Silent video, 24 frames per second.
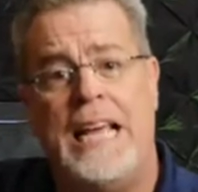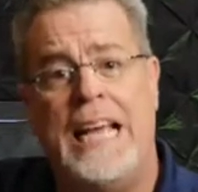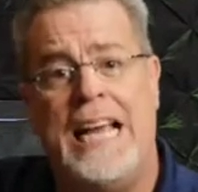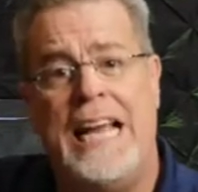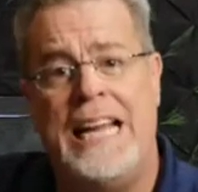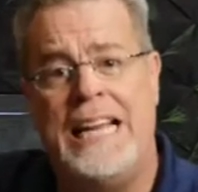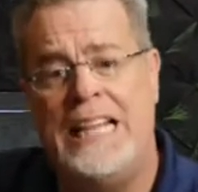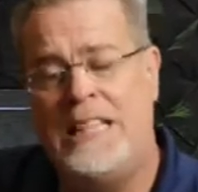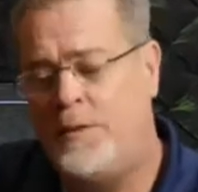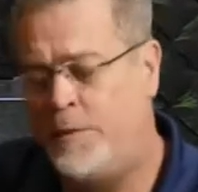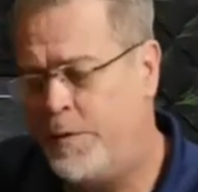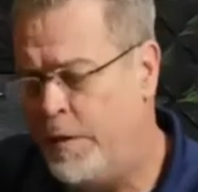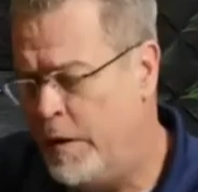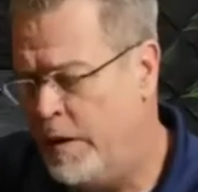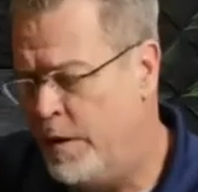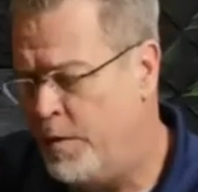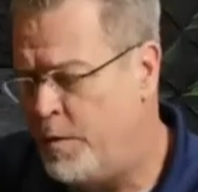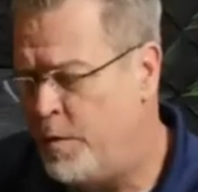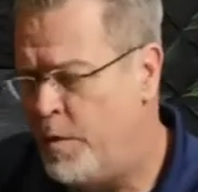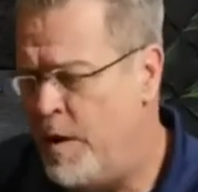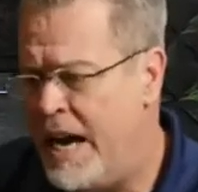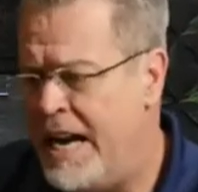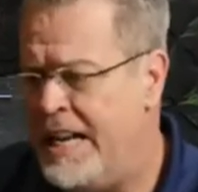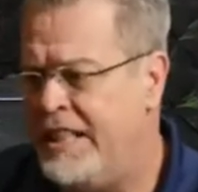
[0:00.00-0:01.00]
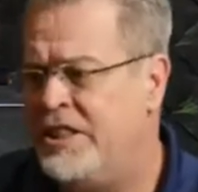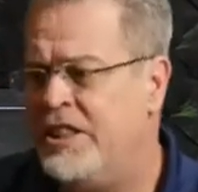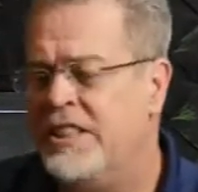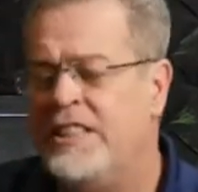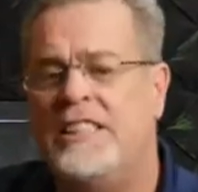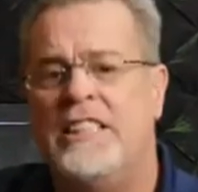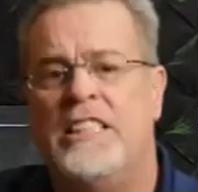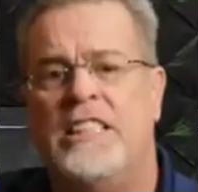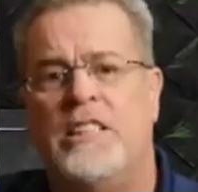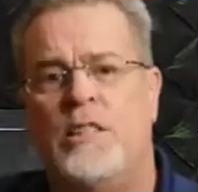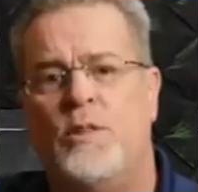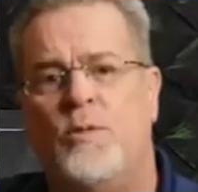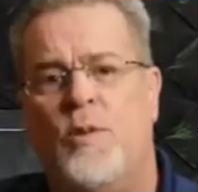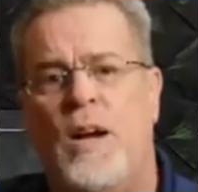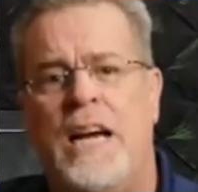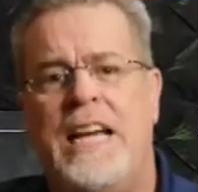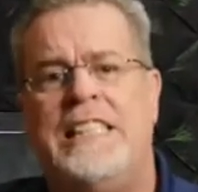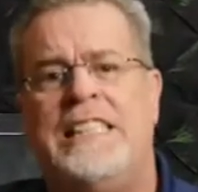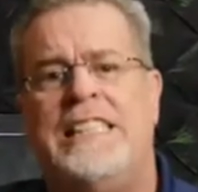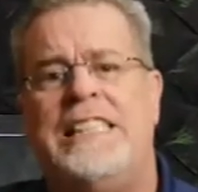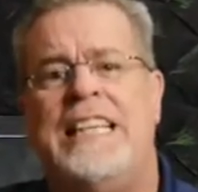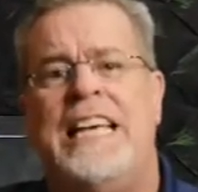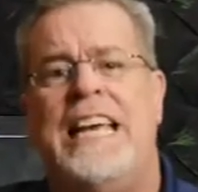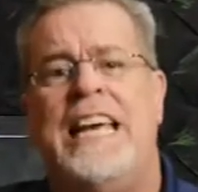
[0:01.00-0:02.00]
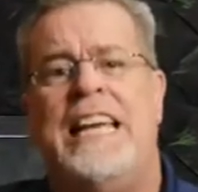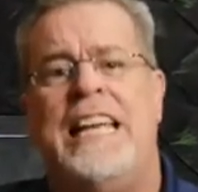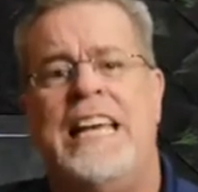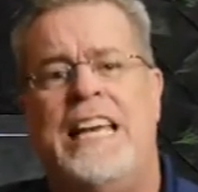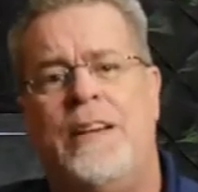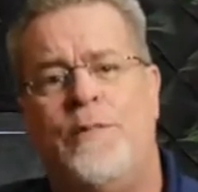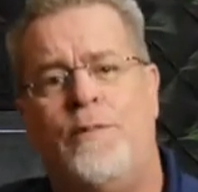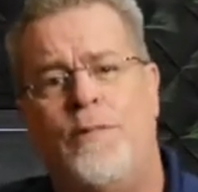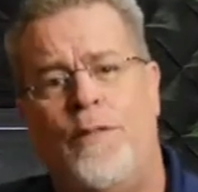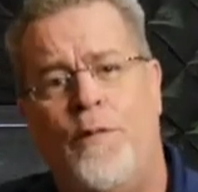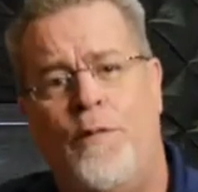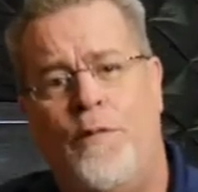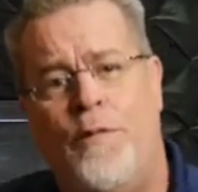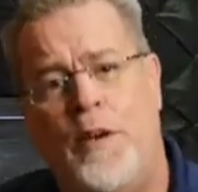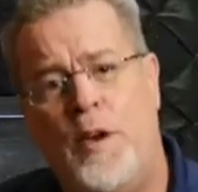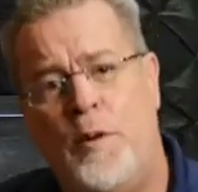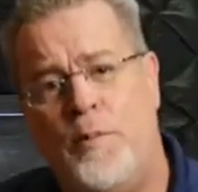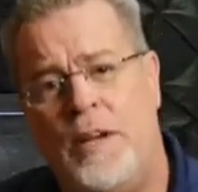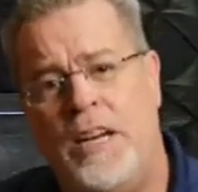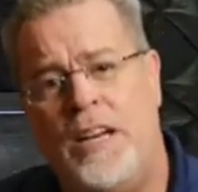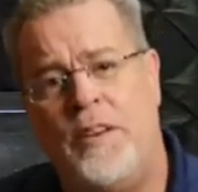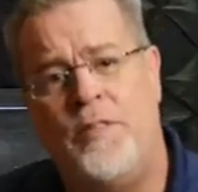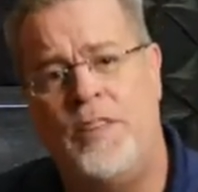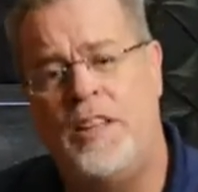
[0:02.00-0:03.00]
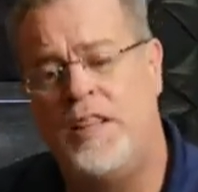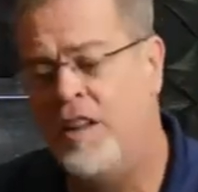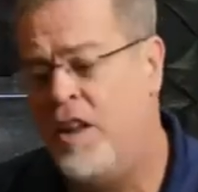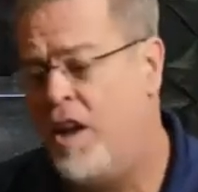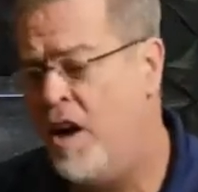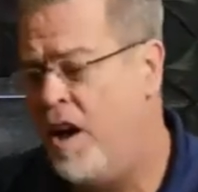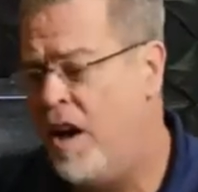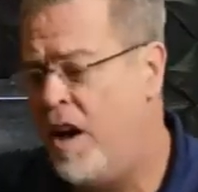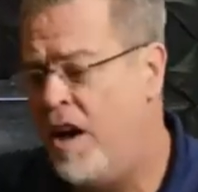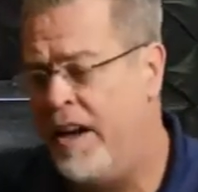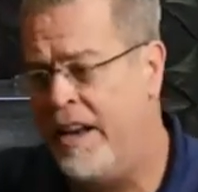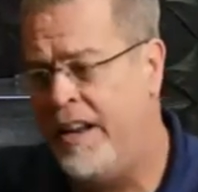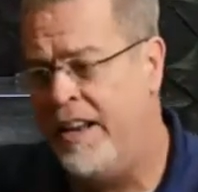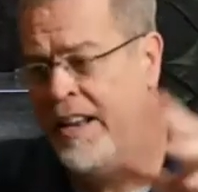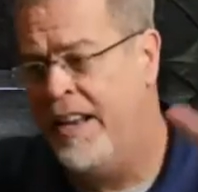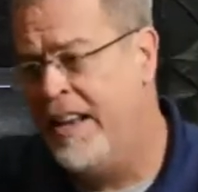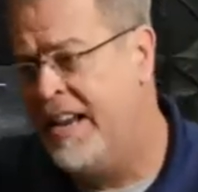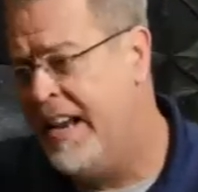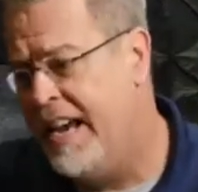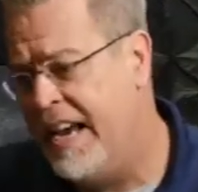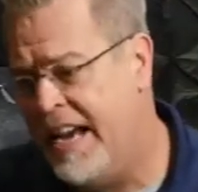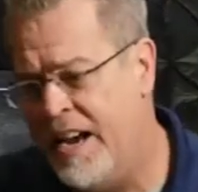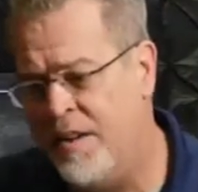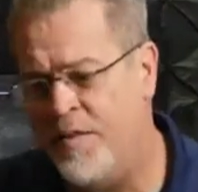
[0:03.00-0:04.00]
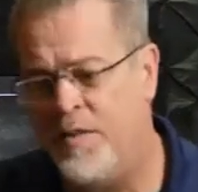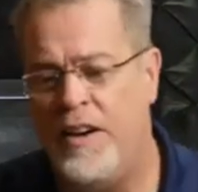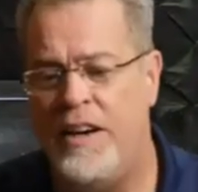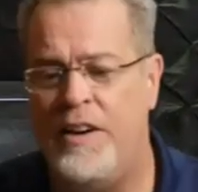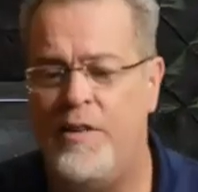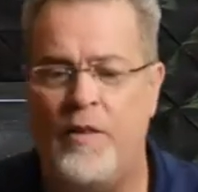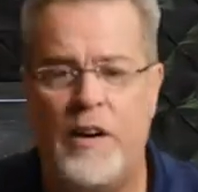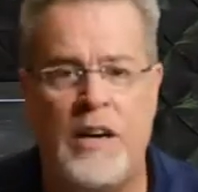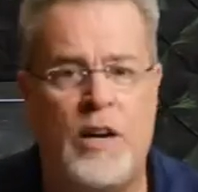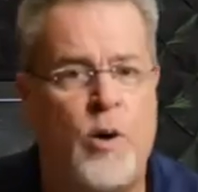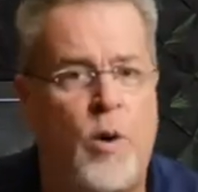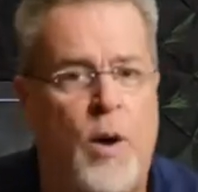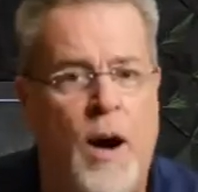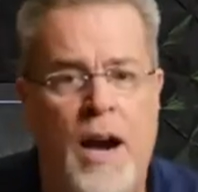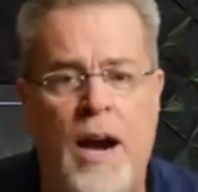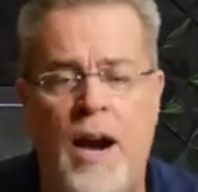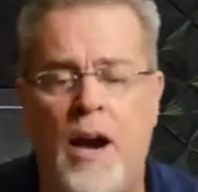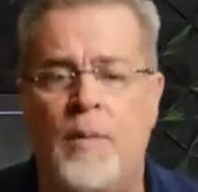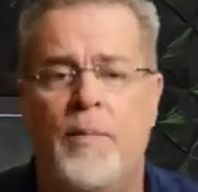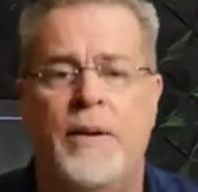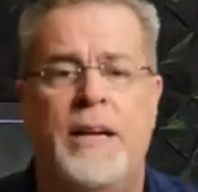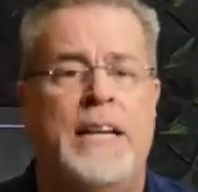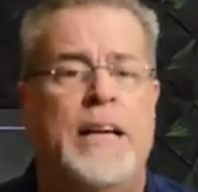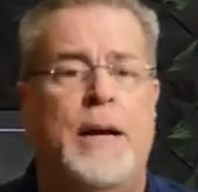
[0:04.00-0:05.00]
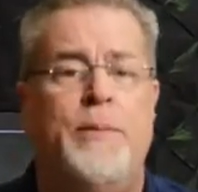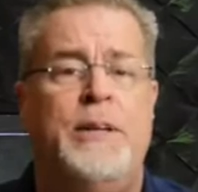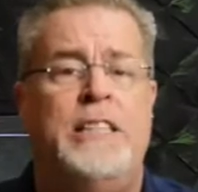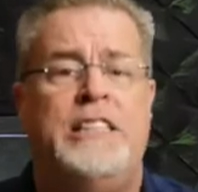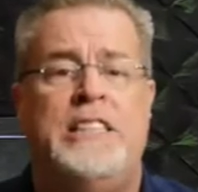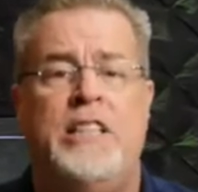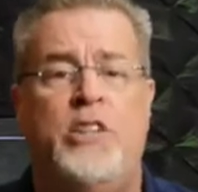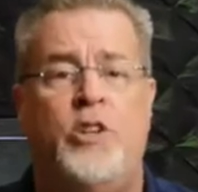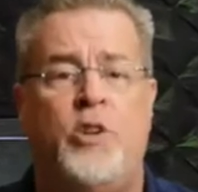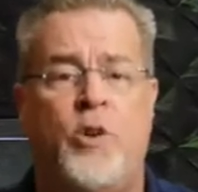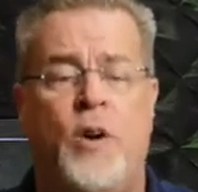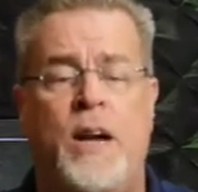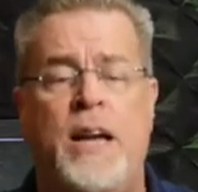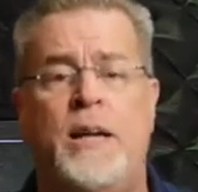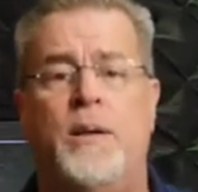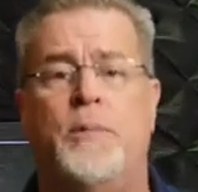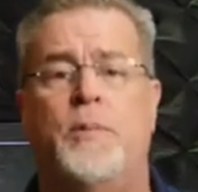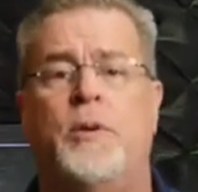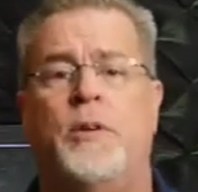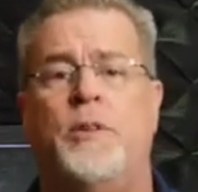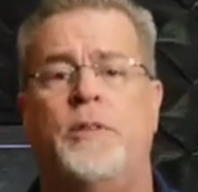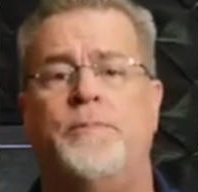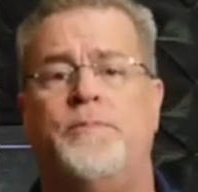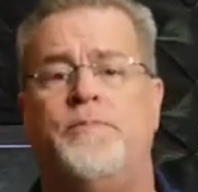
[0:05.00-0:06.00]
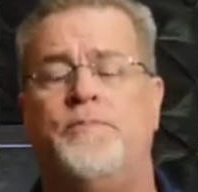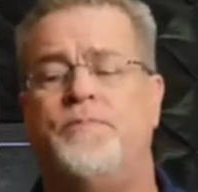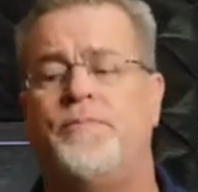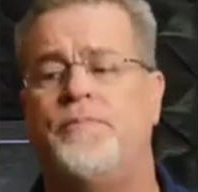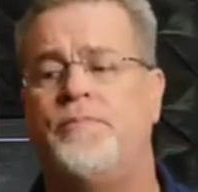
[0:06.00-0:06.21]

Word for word: And it's full of righteousness and right standing and fulfillment of the law and every requirement. I mean, it's incredible.